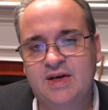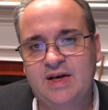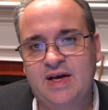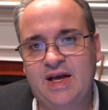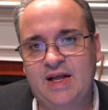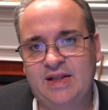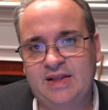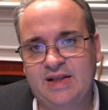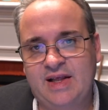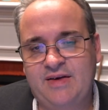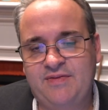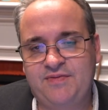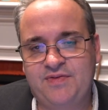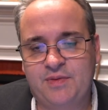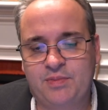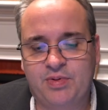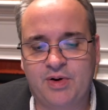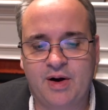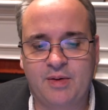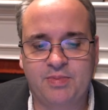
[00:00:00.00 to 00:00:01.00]
and left
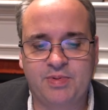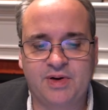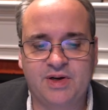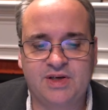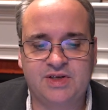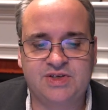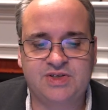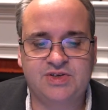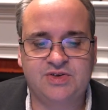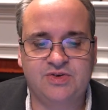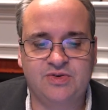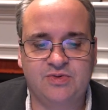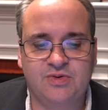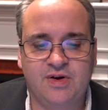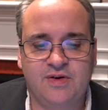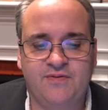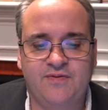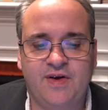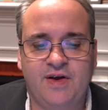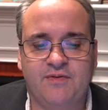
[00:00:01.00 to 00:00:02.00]
the property to
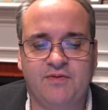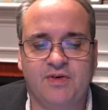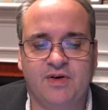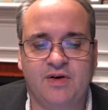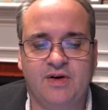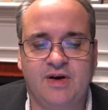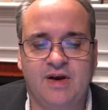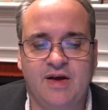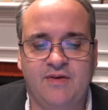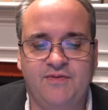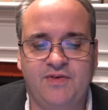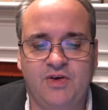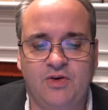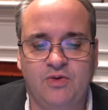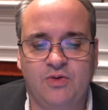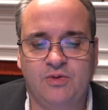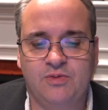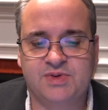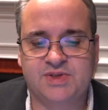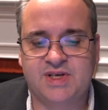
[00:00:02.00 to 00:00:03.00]
a favorite
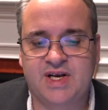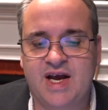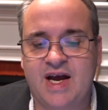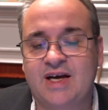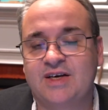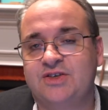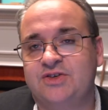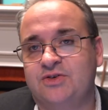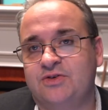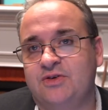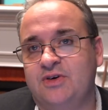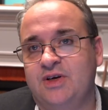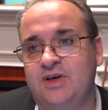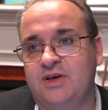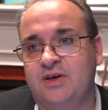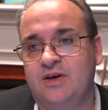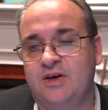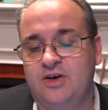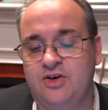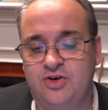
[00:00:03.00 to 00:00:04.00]
nephew who was an actor
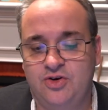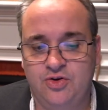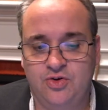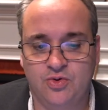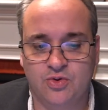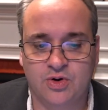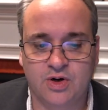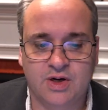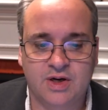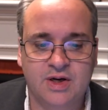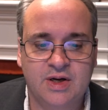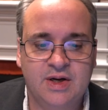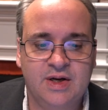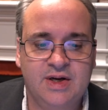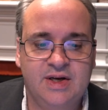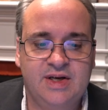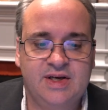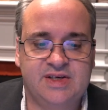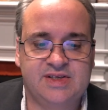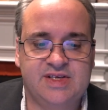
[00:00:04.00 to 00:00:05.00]
in, in New York.
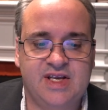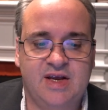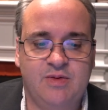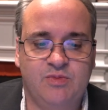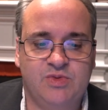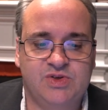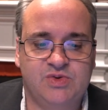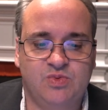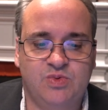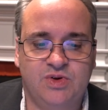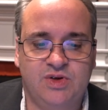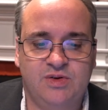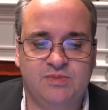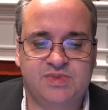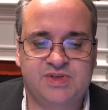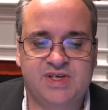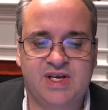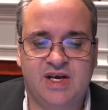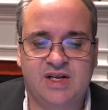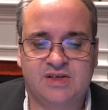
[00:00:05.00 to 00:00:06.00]
His name was William
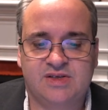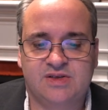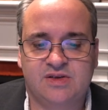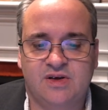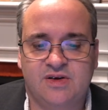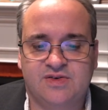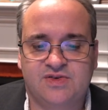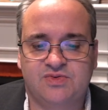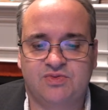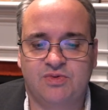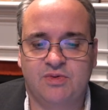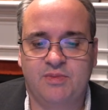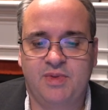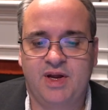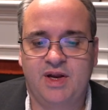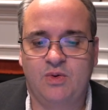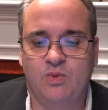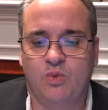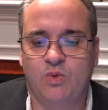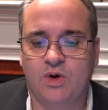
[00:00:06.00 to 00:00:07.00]
Stanislaus
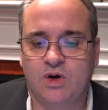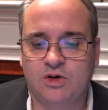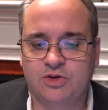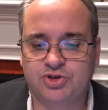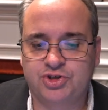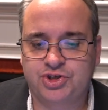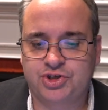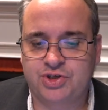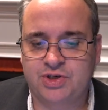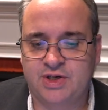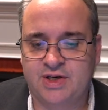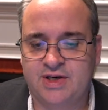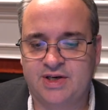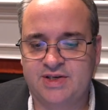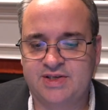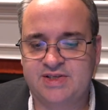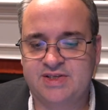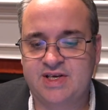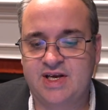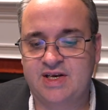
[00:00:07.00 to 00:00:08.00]
Romaine Walsh.
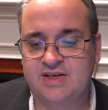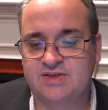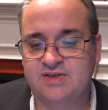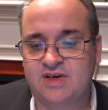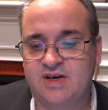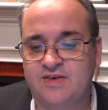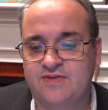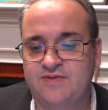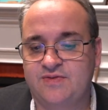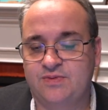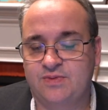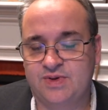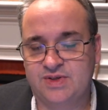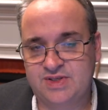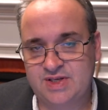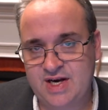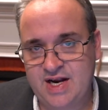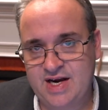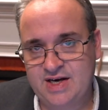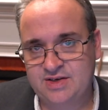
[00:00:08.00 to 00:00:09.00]
Uh, Stanislaus was
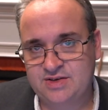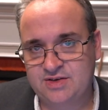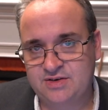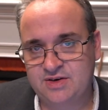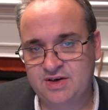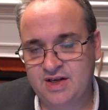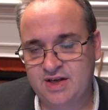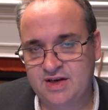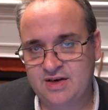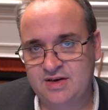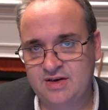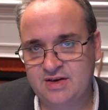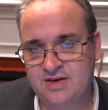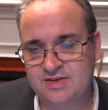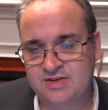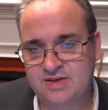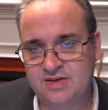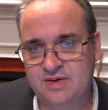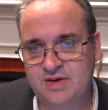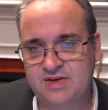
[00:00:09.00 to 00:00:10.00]
an actor again,
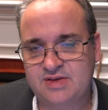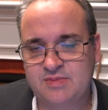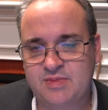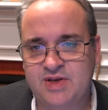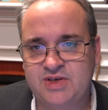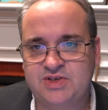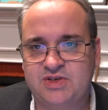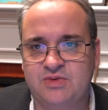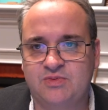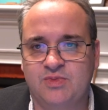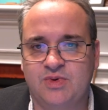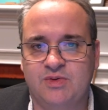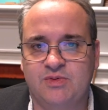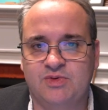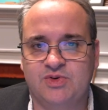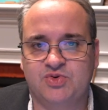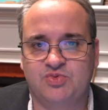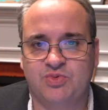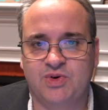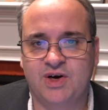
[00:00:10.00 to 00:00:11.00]
as I, as I mentioned, but
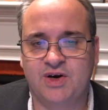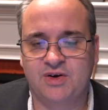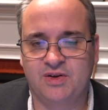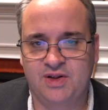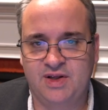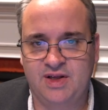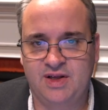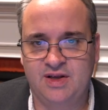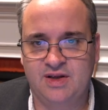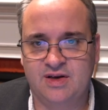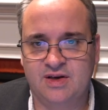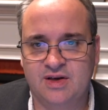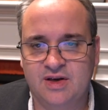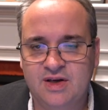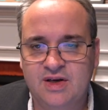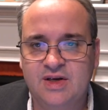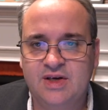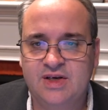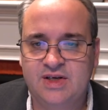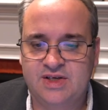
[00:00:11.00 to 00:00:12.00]
was rarely in
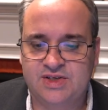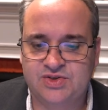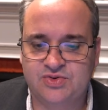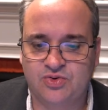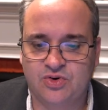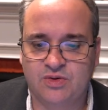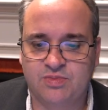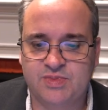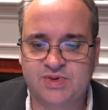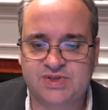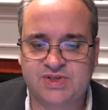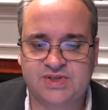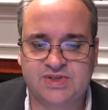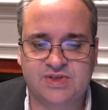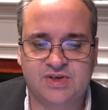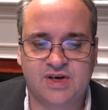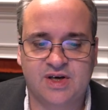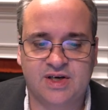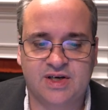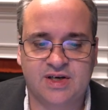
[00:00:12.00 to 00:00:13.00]
historic
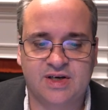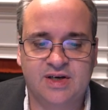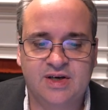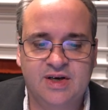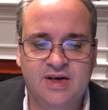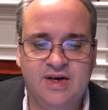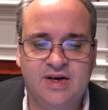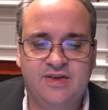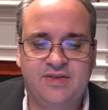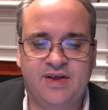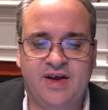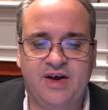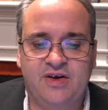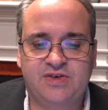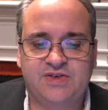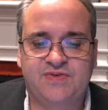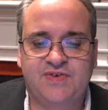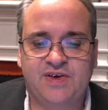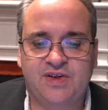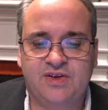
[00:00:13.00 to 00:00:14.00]
Mississauga. The
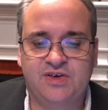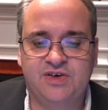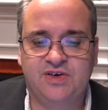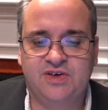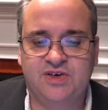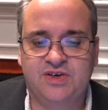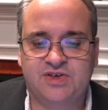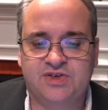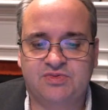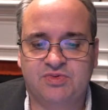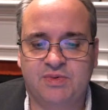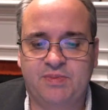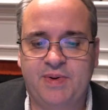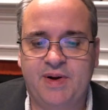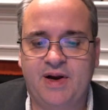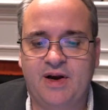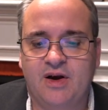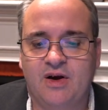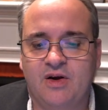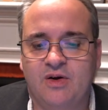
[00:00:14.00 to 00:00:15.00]
house fell into
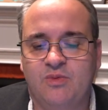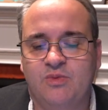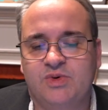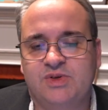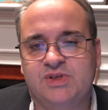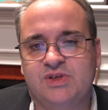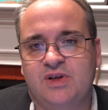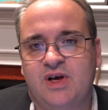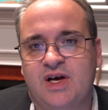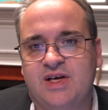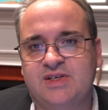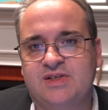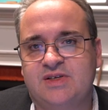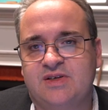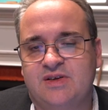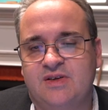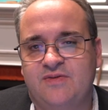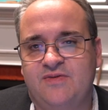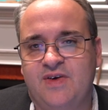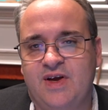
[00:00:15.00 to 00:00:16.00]
disrepair and was lost
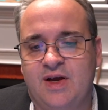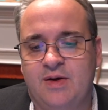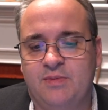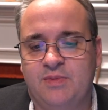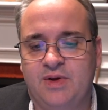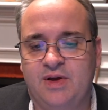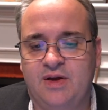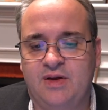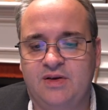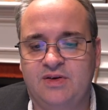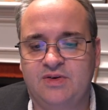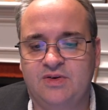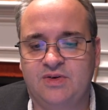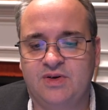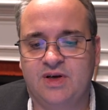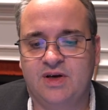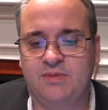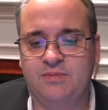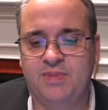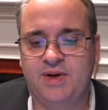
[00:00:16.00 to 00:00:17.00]
to the family due
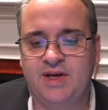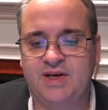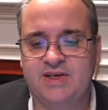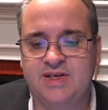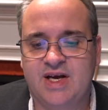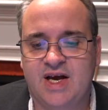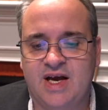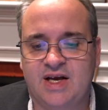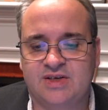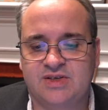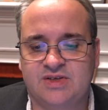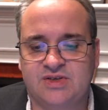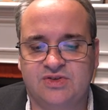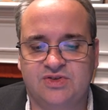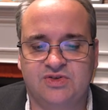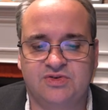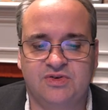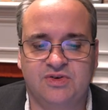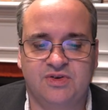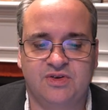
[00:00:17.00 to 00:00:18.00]
to unpaid
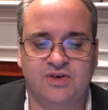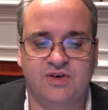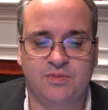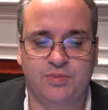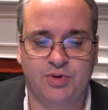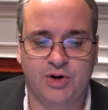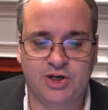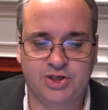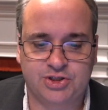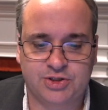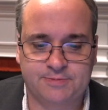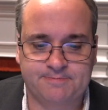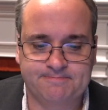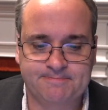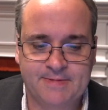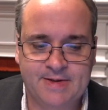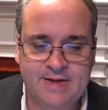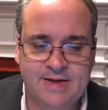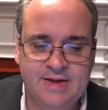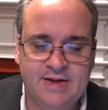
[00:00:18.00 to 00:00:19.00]
taxes during the Depression. Depression.
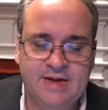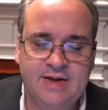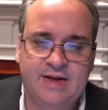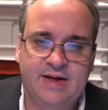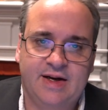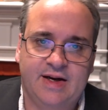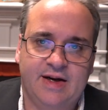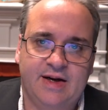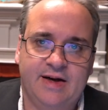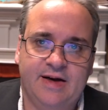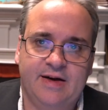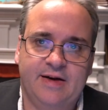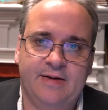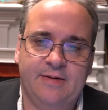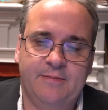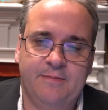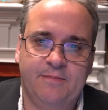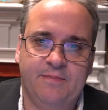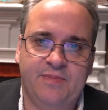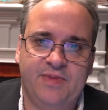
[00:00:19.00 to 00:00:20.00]

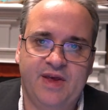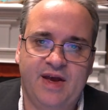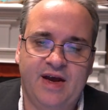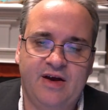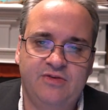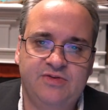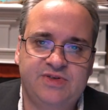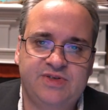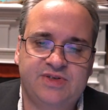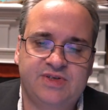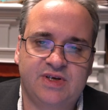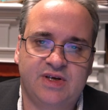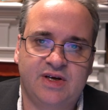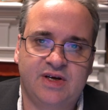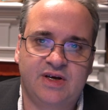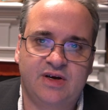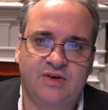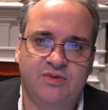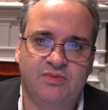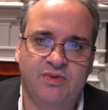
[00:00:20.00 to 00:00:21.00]
Um, the house
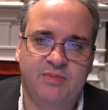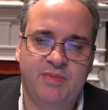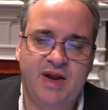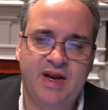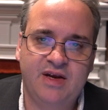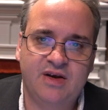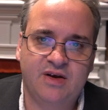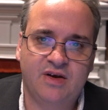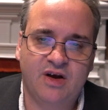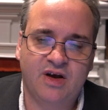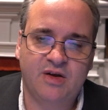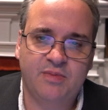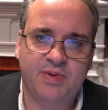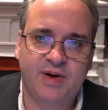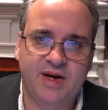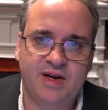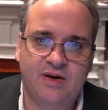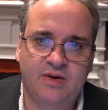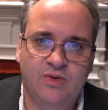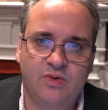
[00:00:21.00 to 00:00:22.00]
uh, remained an
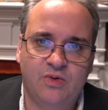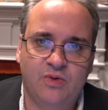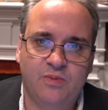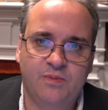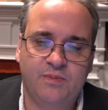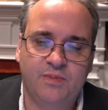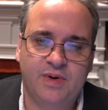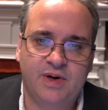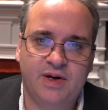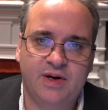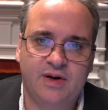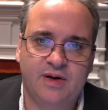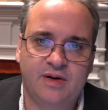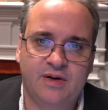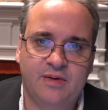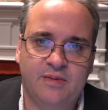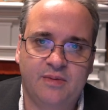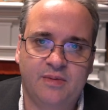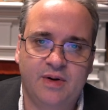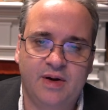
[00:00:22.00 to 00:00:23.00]
occupied home
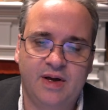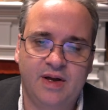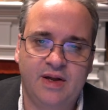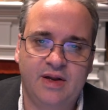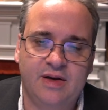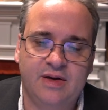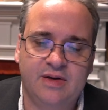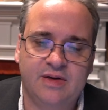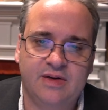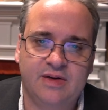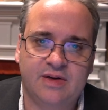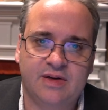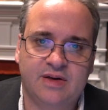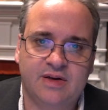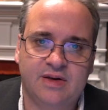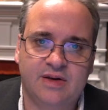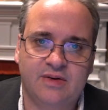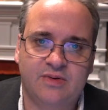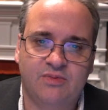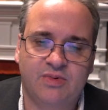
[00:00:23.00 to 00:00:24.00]
uh, and
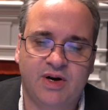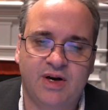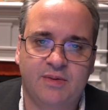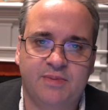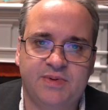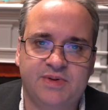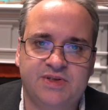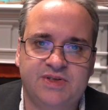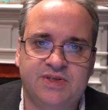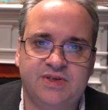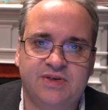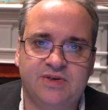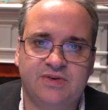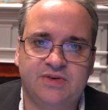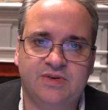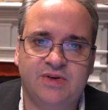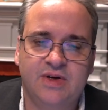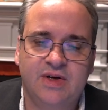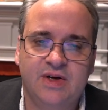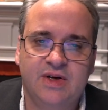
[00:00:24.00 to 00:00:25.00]
uh, right up
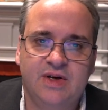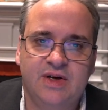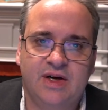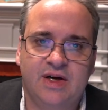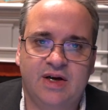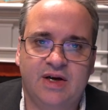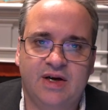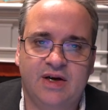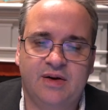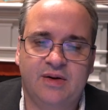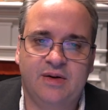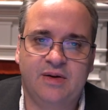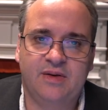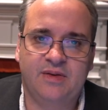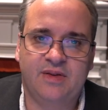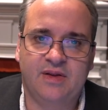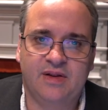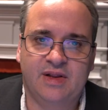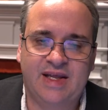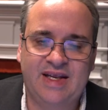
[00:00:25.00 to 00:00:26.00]
until uh,
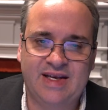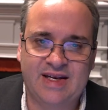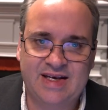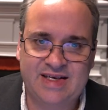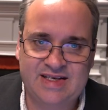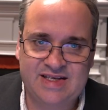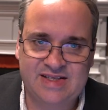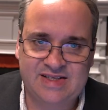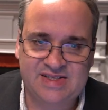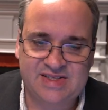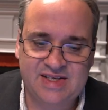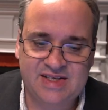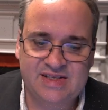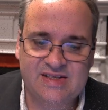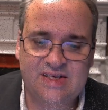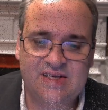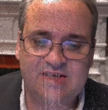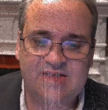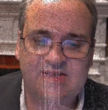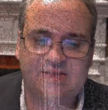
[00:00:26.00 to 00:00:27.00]
the late
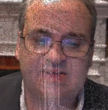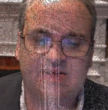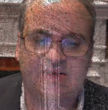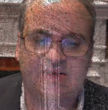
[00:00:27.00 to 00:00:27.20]
1960s,